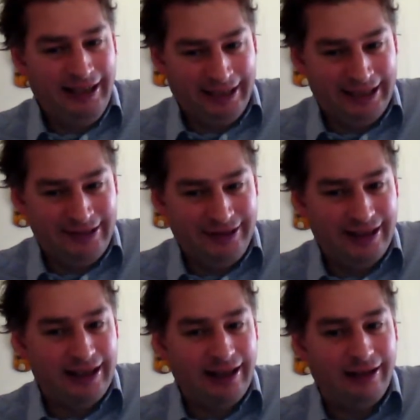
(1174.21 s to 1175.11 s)
is
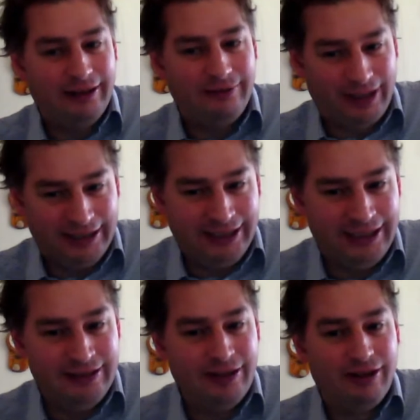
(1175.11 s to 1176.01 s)

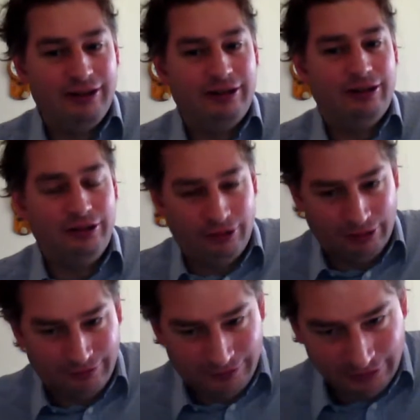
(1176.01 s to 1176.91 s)
fucking
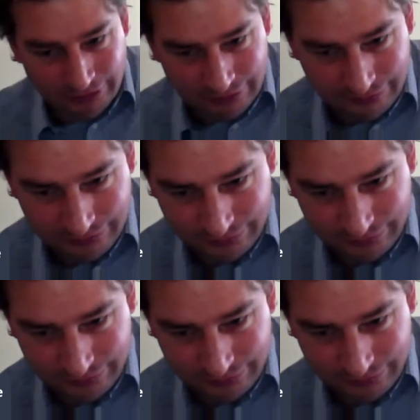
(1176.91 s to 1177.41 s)
awful.